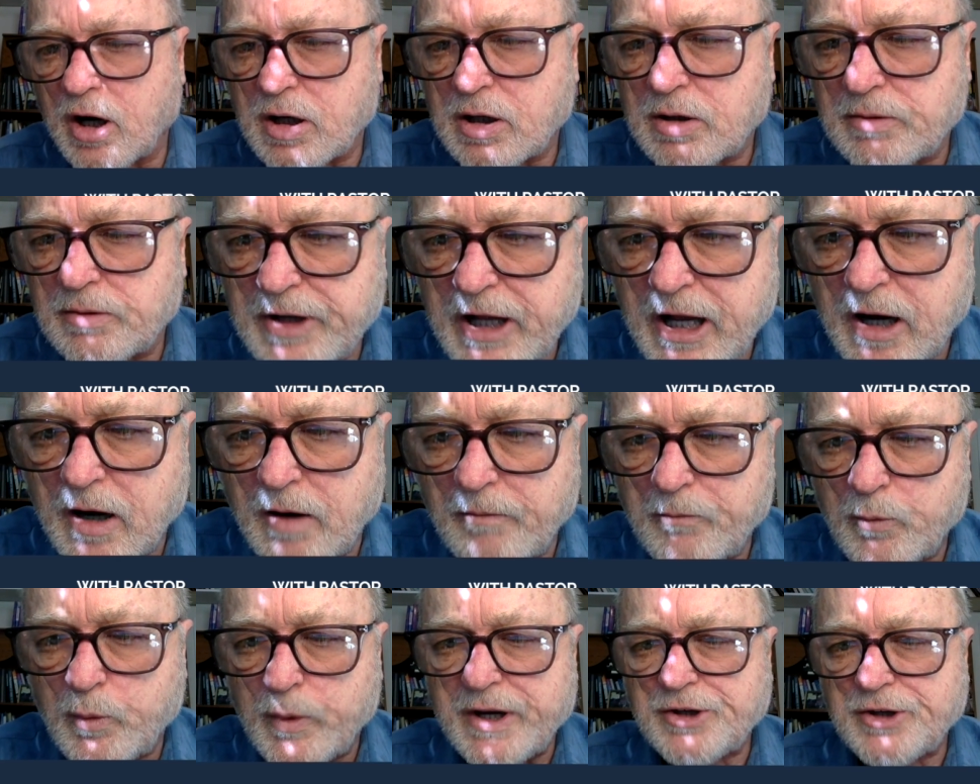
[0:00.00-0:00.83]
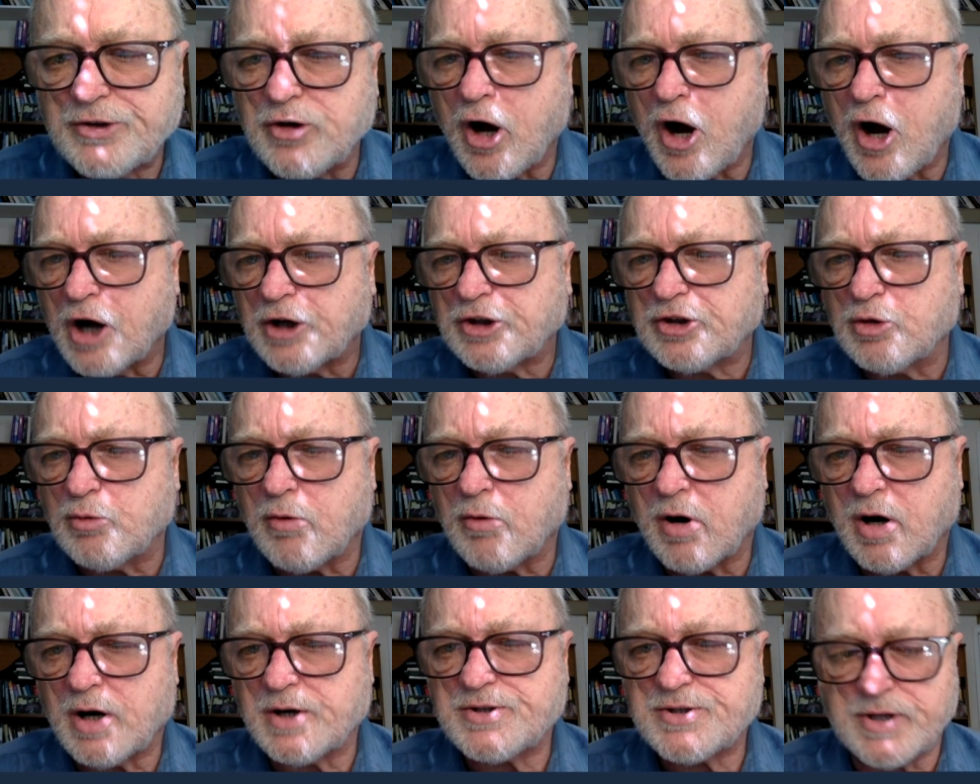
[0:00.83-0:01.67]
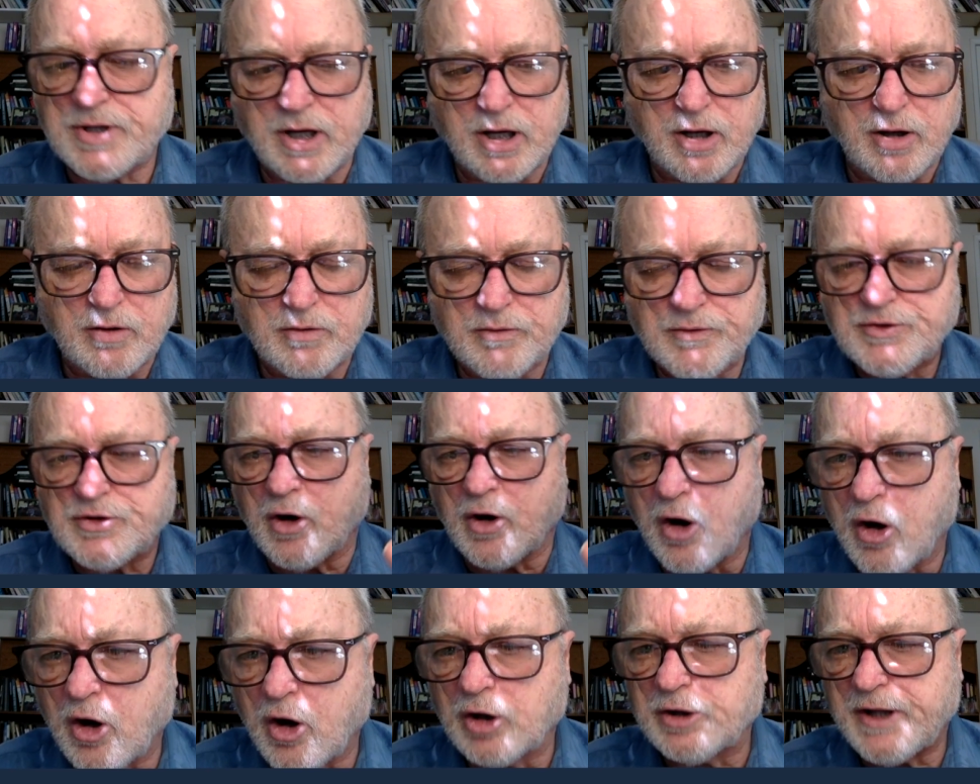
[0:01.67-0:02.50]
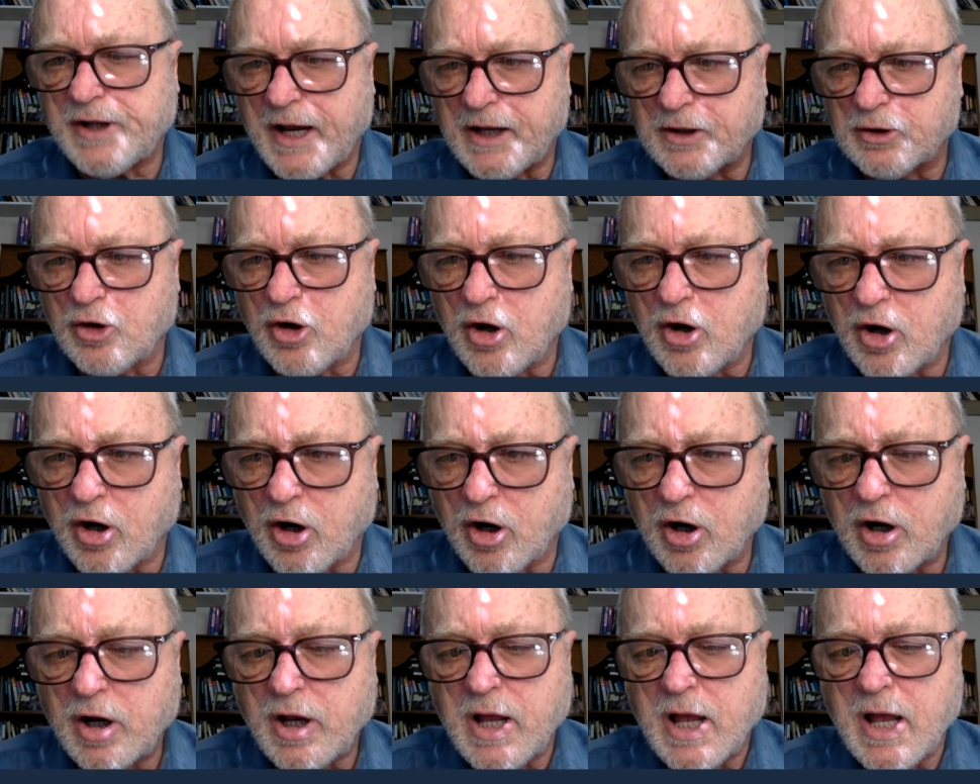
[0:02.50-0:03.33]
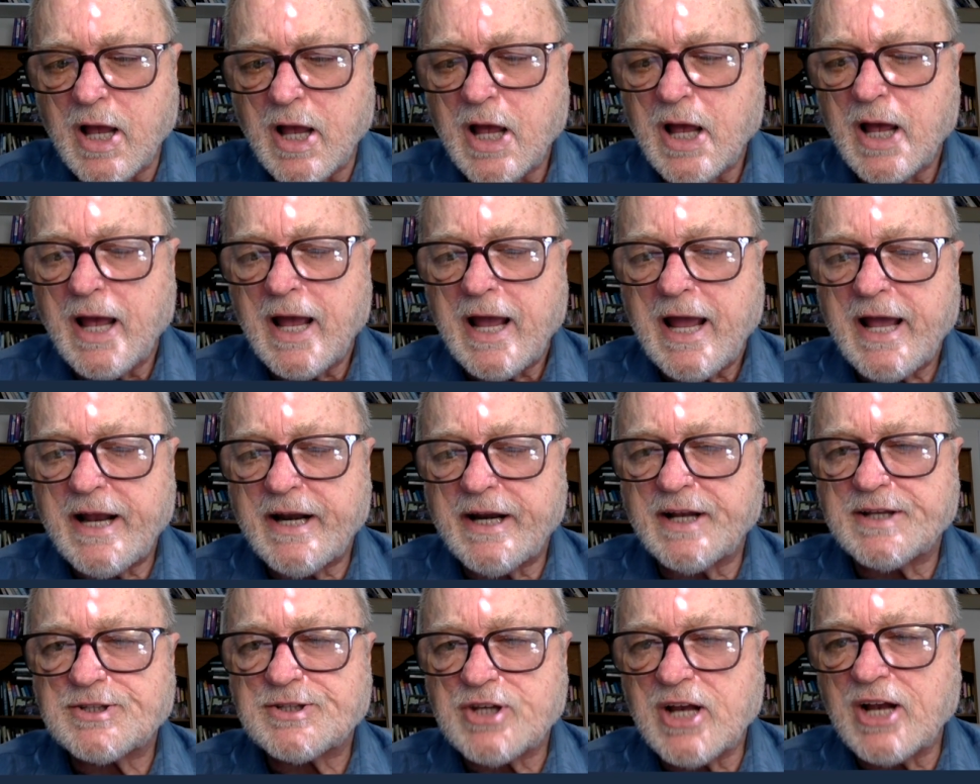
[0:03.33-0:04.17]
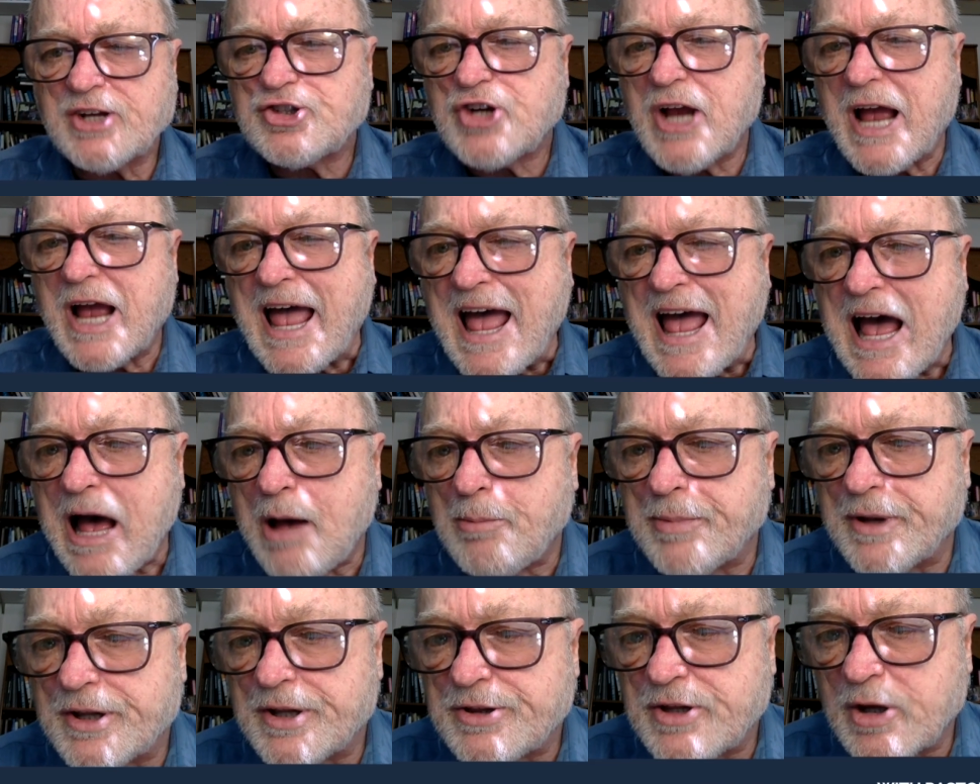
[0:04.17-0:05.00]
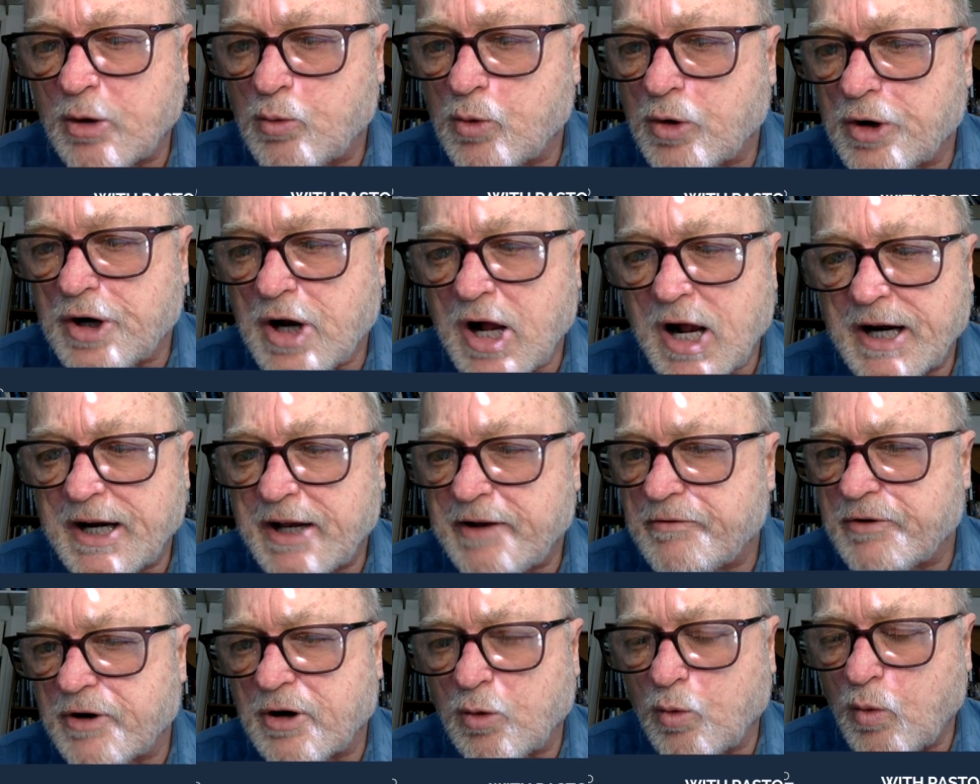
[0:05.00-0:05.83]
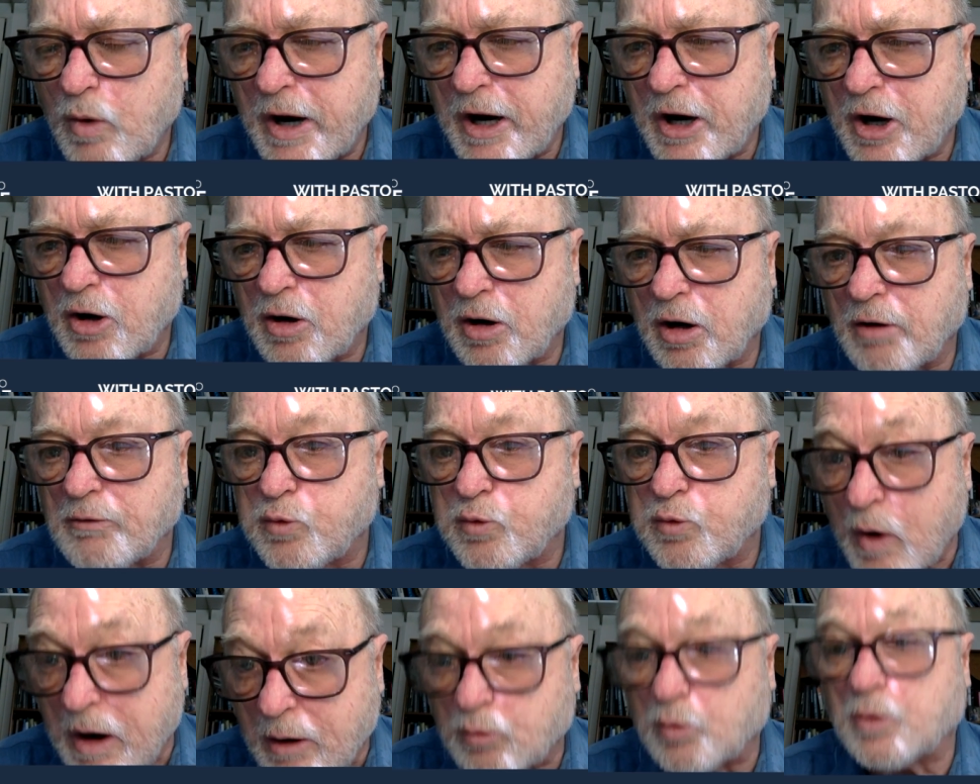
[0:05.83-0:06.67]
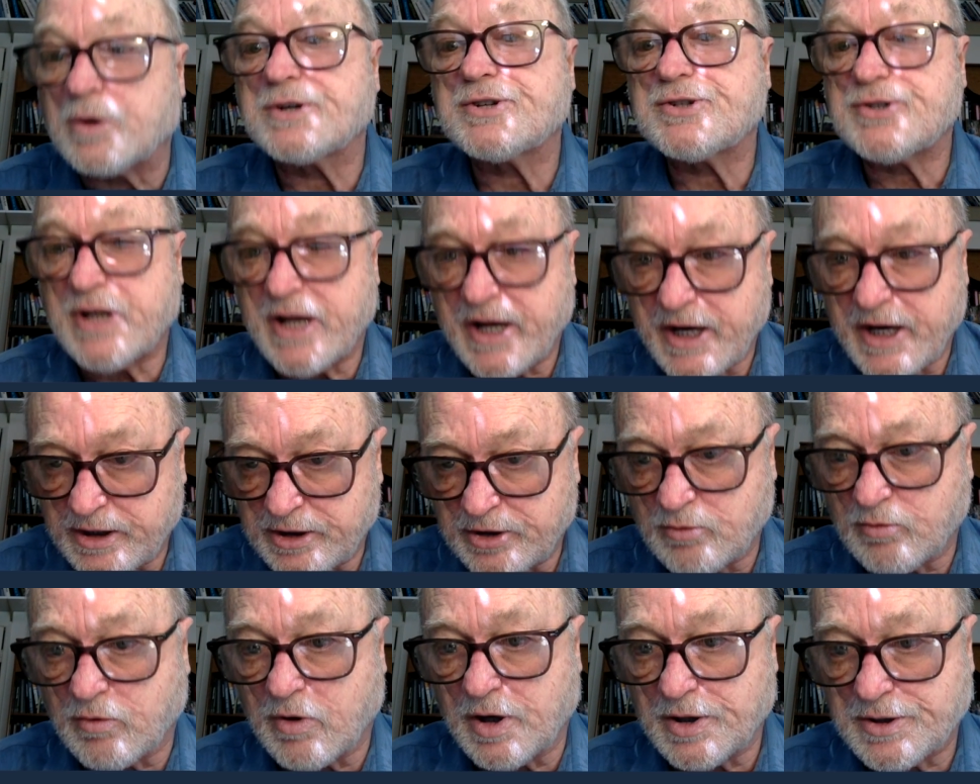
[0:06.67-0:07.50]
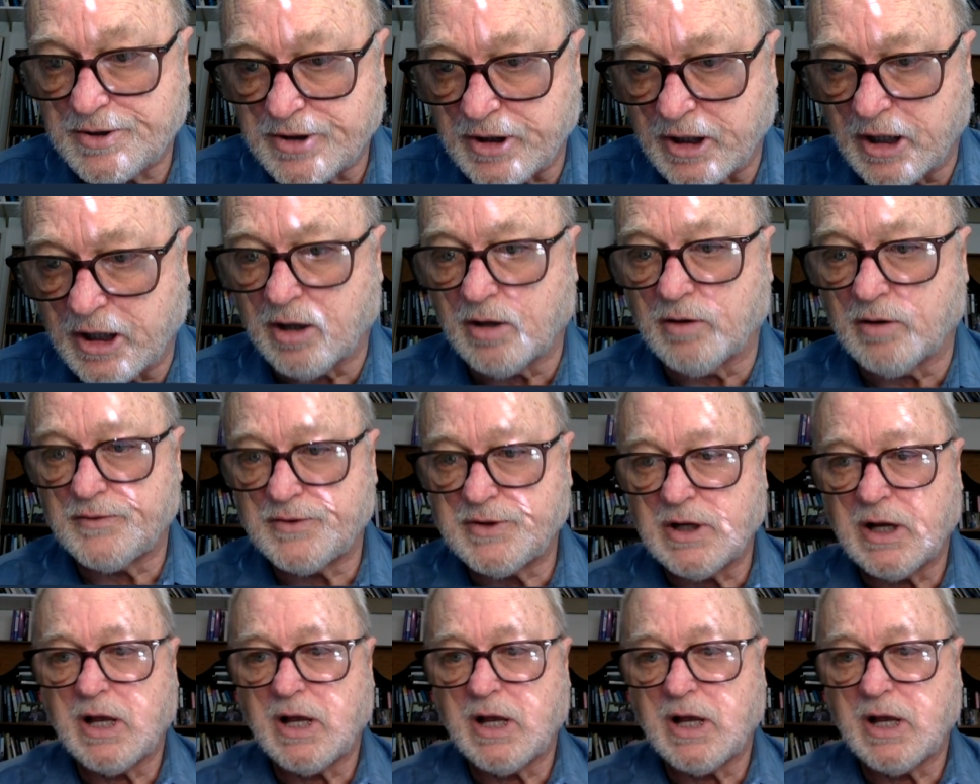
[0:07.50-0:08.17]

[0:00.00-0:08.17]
Now, we talk to ourselves all day long, and it's such a habit that we're not even aware of what we're saying to ourselves.